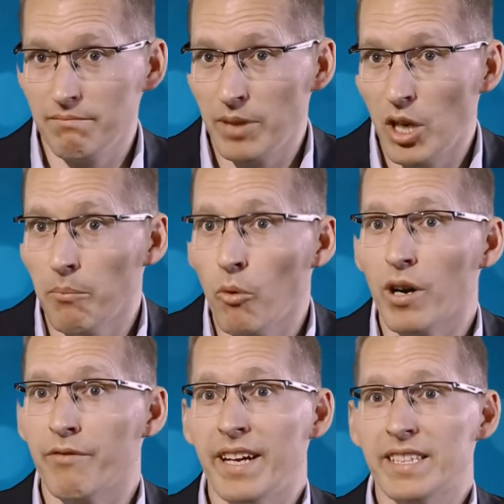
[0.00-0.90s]
become
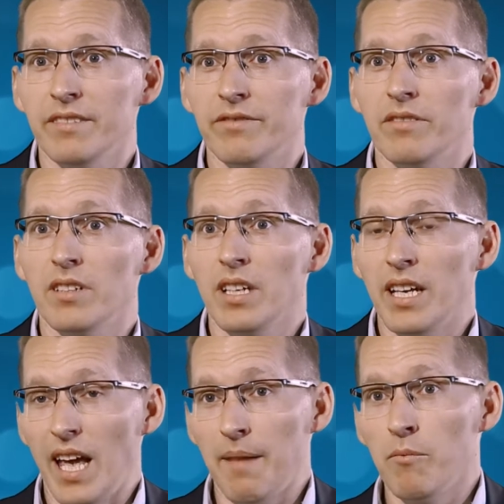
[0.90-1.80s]
more effective
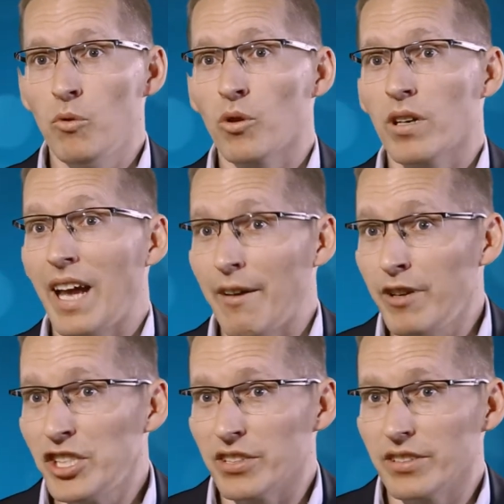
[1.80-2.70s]
and more
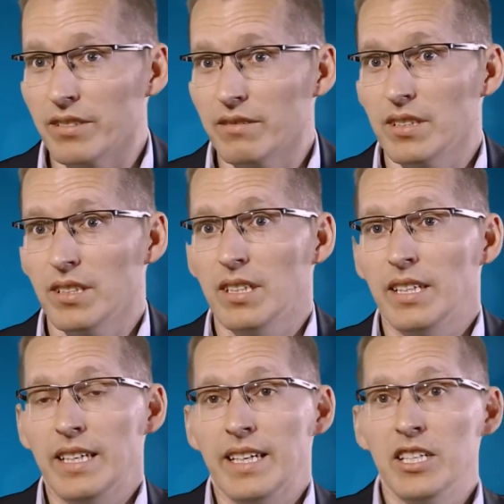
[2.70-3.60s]
efficient.
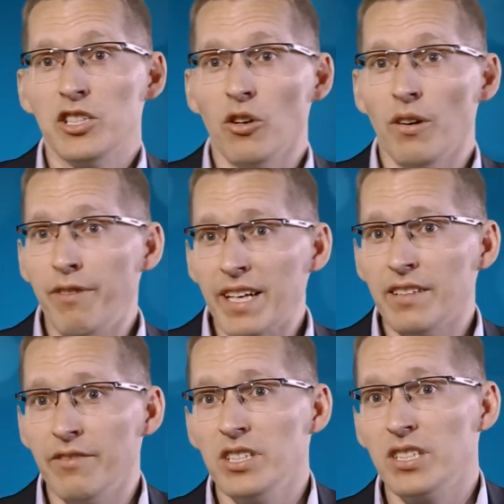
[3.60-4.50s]
Uh, so
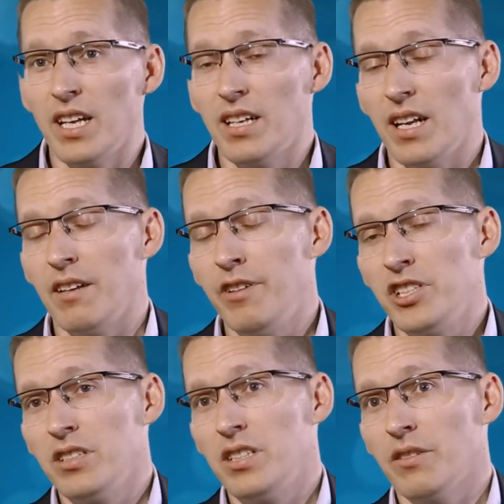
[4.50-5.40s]
effectiveness and, and
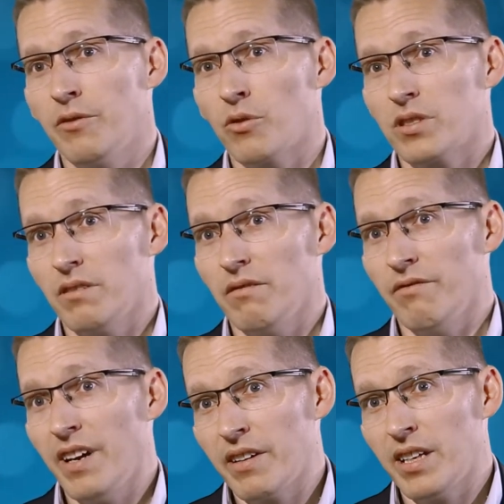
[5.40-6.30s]
efficiency is of course
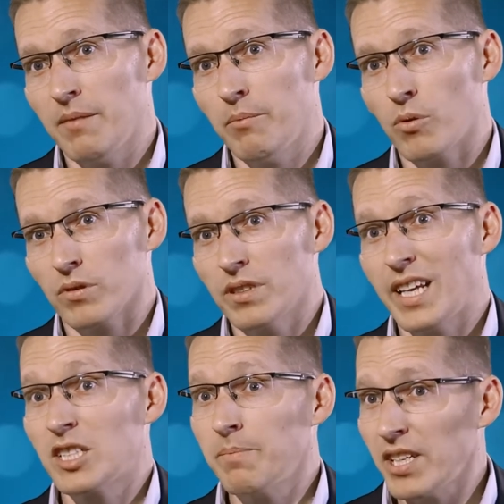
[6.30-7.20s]
very important,
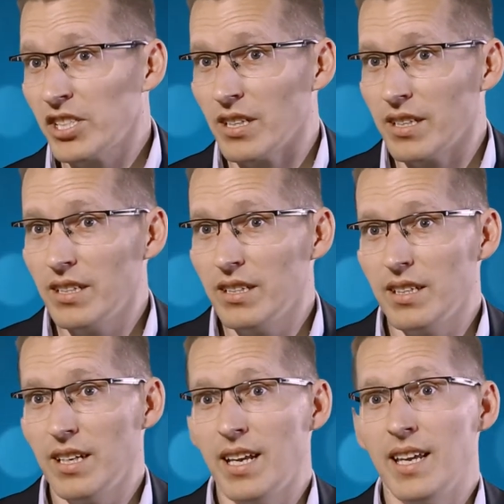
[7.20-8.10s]
especially
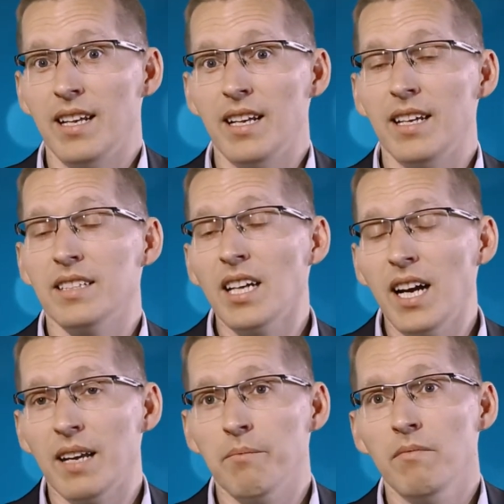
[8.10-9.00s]
in a
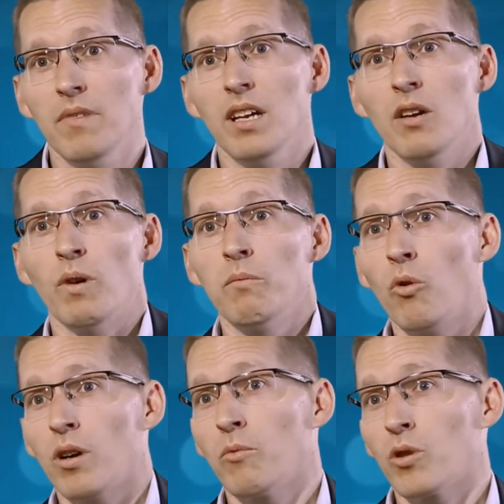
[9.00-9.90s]
time when
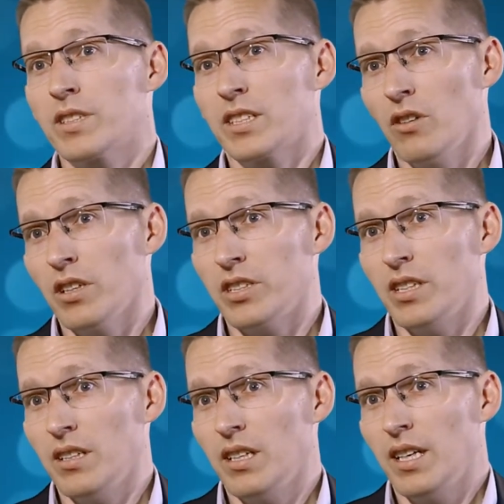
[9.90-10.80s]
more and more
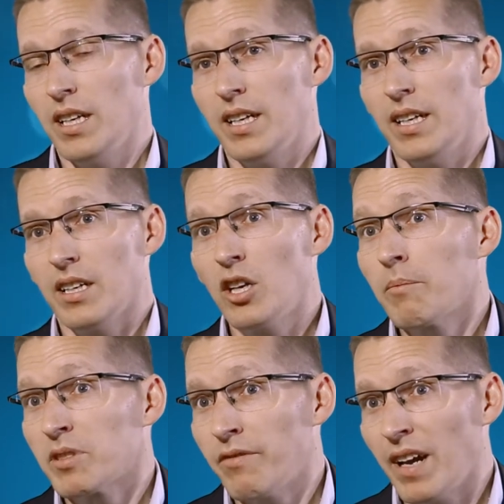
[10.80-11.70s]
technology uh,
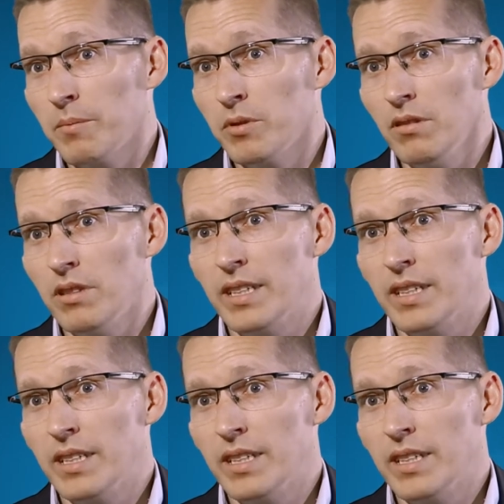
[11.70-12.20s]
comes available